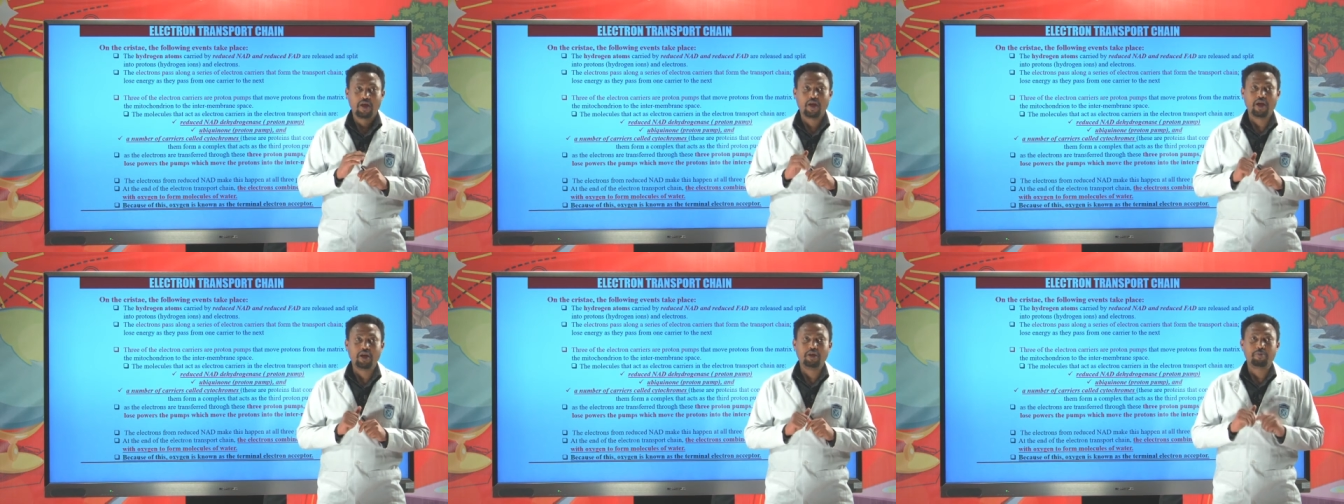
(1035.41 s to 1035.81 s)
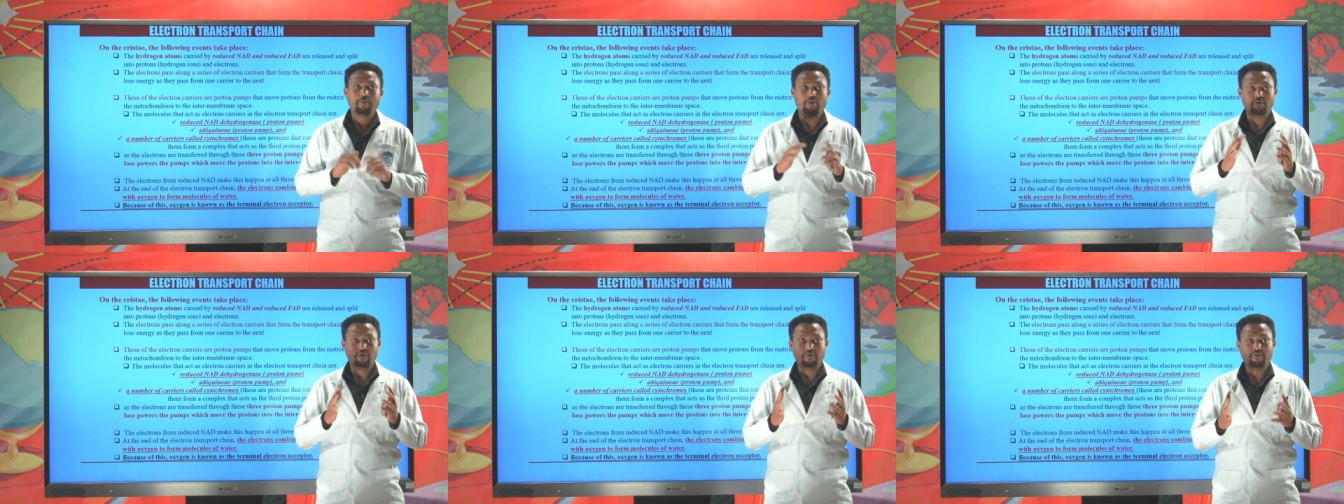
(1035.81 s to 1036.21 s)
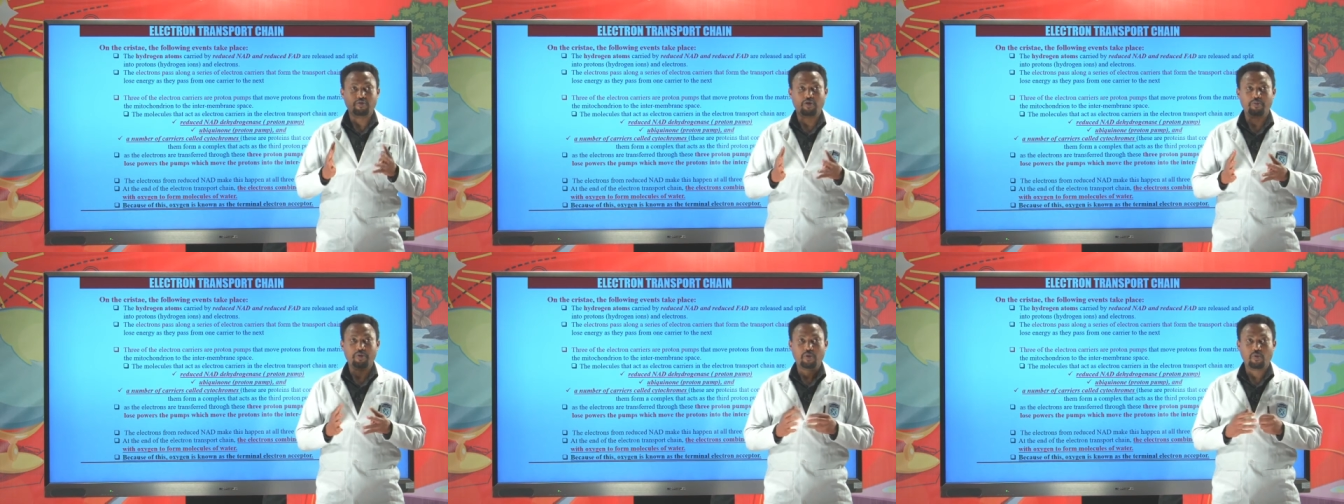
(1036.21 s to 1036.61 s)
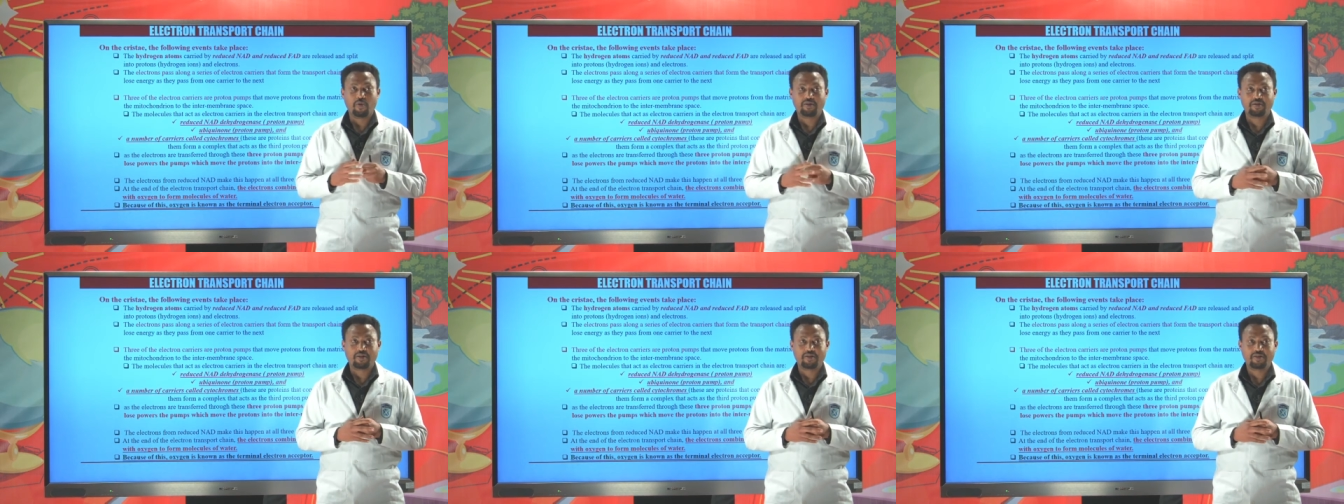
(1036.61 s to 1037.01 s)
and the proton forming
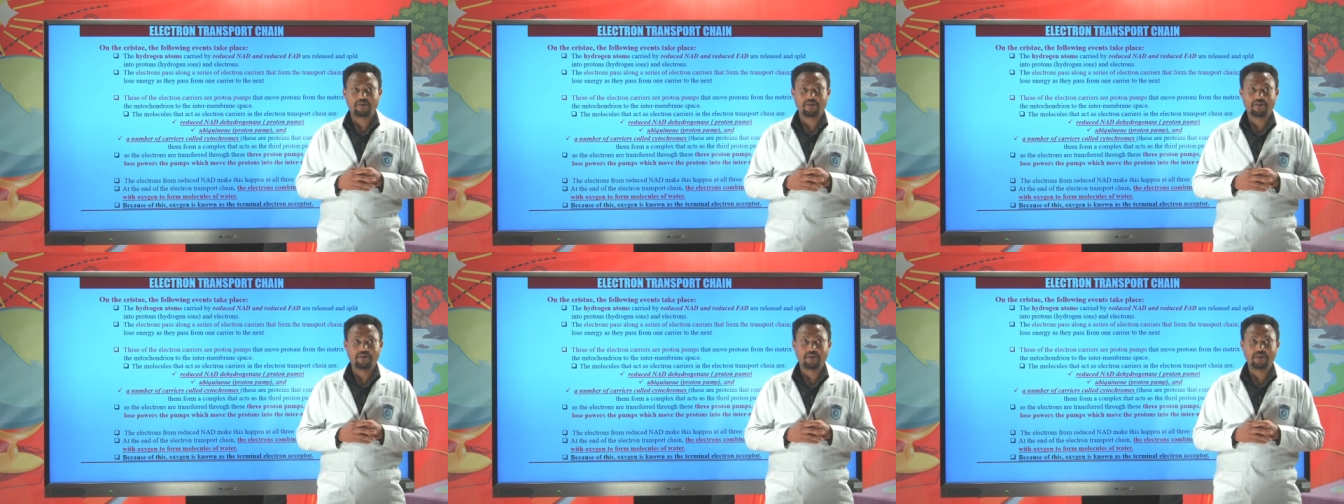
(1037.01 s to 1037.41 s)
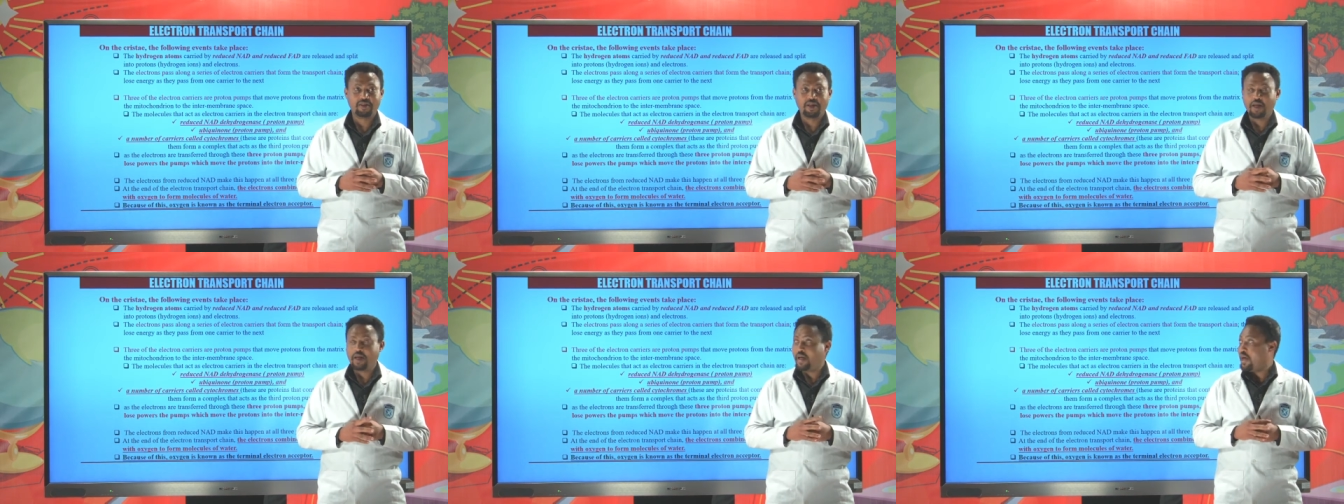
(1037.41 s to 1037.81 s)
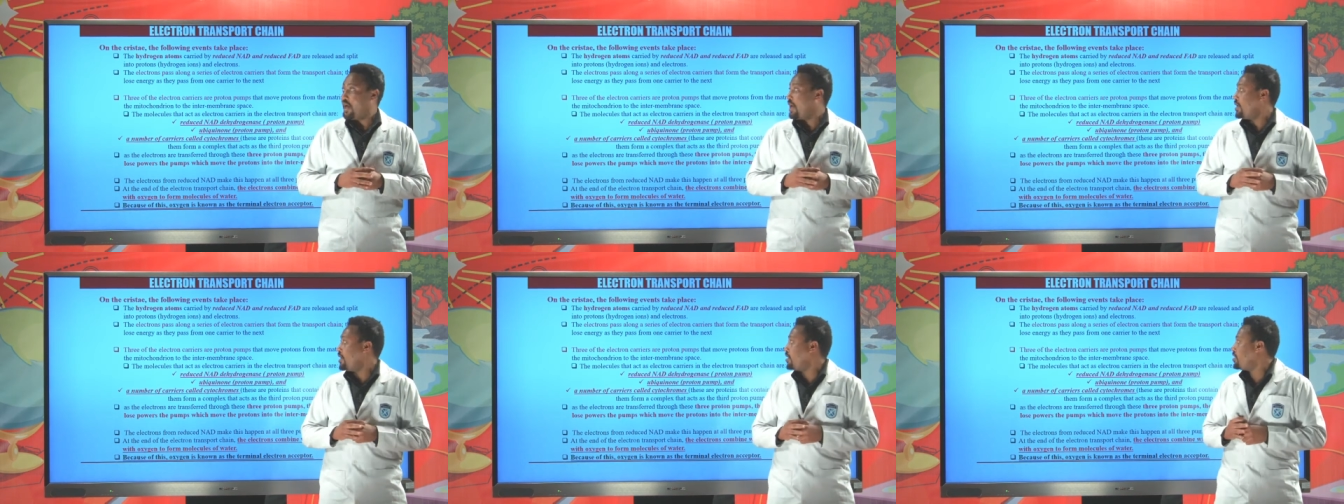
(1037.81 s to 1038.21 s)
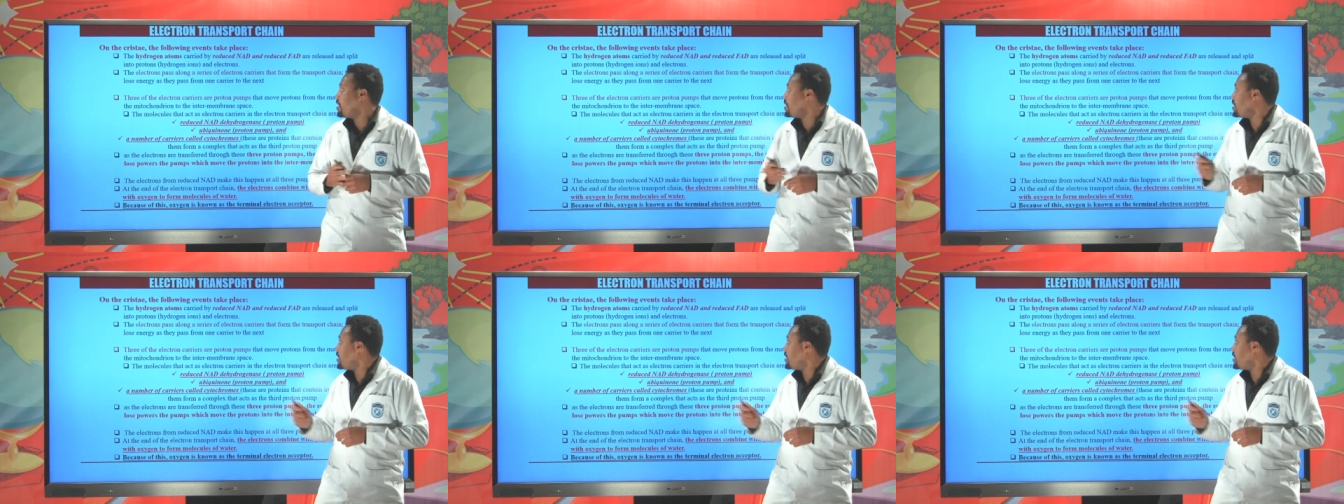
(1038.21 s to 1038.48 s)
water. And it is